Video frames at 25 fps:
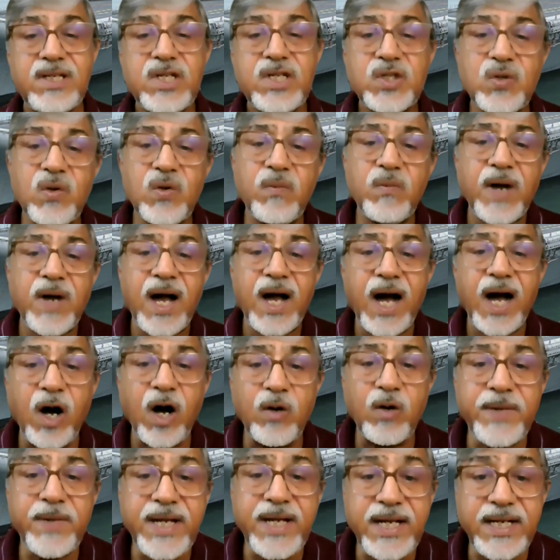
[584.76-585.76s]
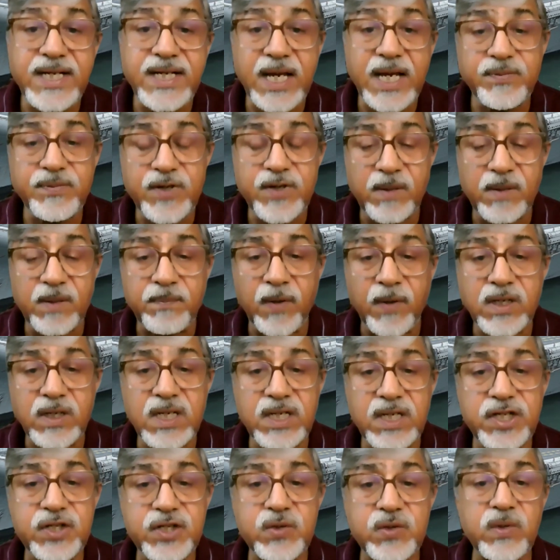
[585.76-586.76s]
So how many types of
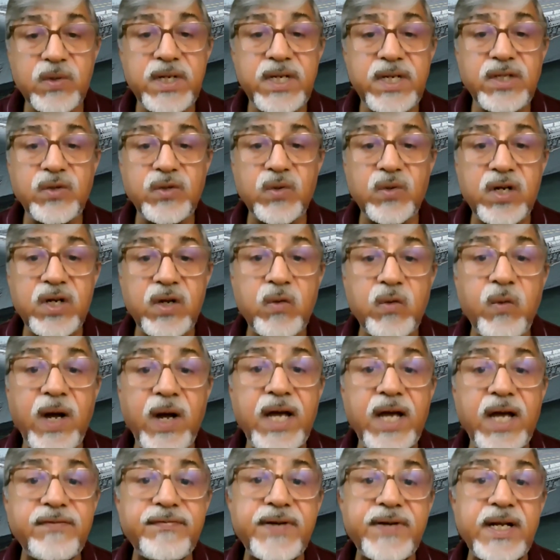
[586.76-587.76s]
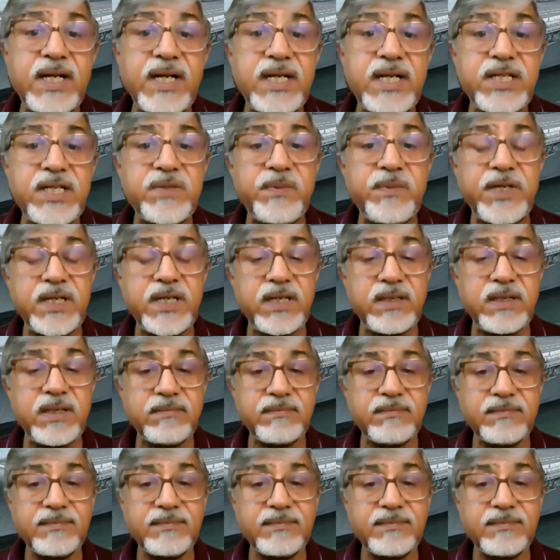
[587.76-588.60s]
model stories you require, frankly speaking?